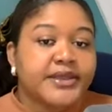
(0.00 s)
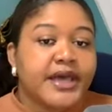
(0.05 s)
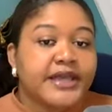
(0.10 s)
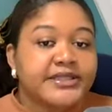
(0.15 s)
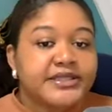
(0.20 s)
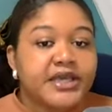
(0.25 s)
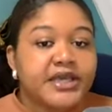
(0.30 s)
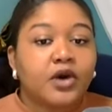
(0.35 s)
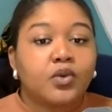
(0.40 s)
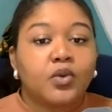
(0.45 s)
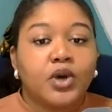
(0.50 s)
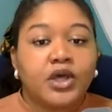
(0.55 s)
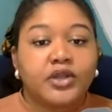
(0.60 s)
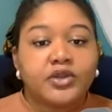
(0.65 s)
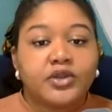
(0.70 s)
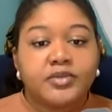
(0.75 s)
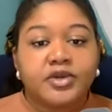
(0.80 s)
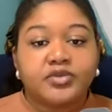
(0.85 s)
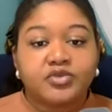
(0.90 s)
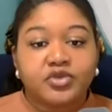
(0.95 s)
That's how well
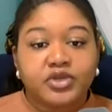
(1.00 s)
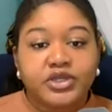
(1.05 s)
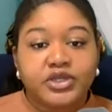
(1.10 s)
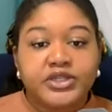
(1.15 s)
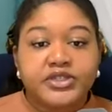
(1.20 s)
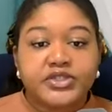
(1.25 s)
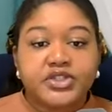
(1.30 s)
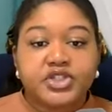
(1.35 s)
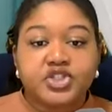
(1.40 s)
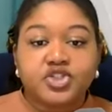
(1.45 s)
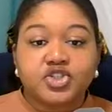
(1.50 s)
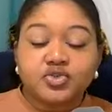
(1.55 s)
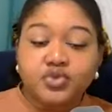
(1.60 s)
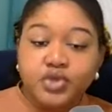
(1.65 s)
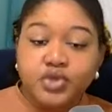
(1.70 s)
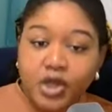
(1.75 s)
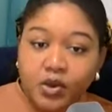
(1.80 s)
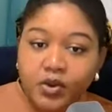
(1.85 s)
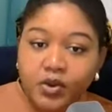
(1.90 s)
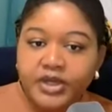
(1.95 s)
the memory is because you
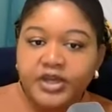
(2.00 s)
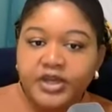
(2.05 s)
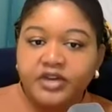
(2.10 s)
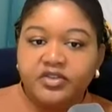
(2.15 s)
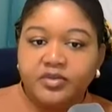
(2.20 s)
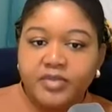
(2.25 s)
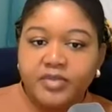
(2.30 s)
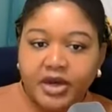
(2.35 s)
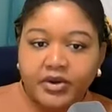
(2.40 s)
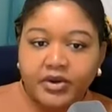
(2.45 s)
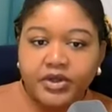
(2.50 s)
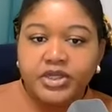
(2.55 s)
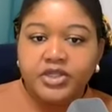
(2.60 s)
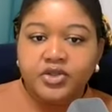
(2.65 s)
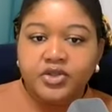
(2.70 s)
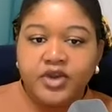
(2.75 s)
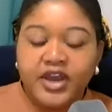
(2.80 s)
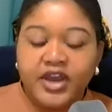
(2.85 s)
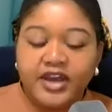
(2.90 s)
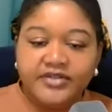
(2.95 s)
know enough about it.
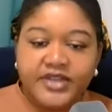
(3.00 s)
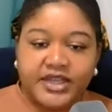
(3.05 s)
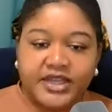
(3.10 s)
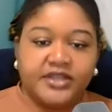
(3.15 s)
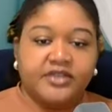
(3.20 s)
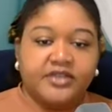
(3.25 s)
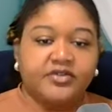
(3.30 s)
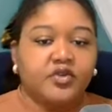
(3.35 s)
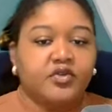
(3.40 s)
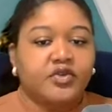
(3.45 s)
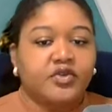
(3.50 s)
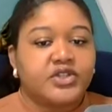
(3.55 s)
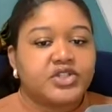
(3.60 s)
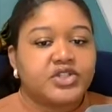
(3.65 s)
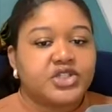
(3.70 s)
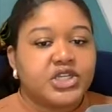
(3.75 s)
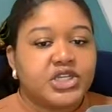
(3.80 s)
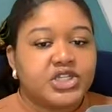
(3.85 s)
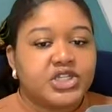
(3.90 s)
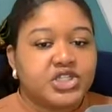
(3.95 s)
You have that level of
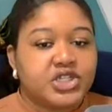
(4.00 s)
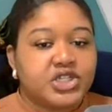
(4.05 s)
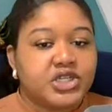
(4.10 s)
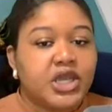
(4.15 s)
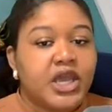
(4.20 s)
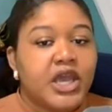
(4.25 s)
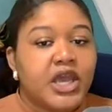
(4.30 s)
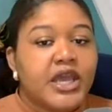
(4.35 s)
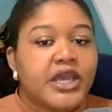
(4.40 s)
education.